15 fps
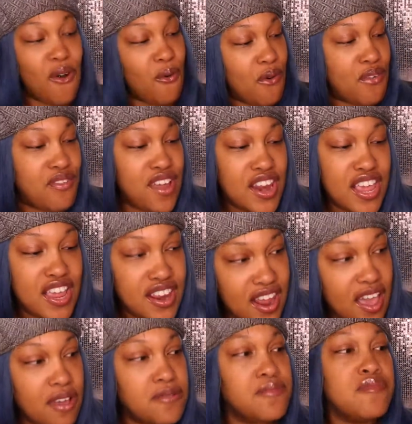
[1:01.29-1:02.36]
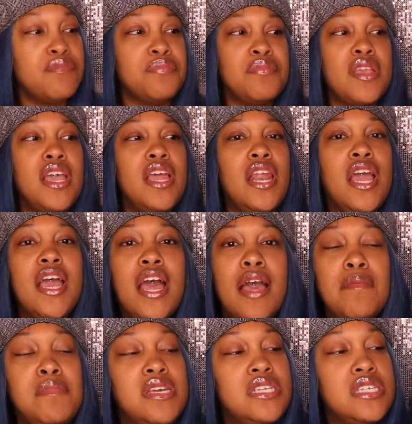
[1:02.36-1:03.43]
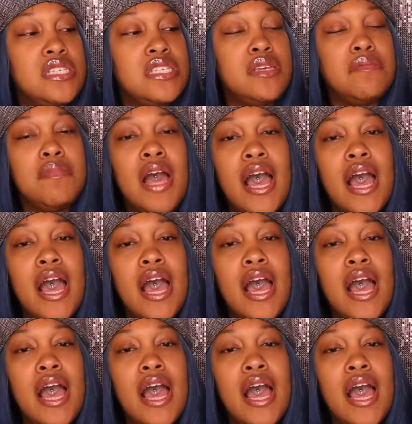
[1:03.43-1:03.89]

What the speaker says: already know. And I got me some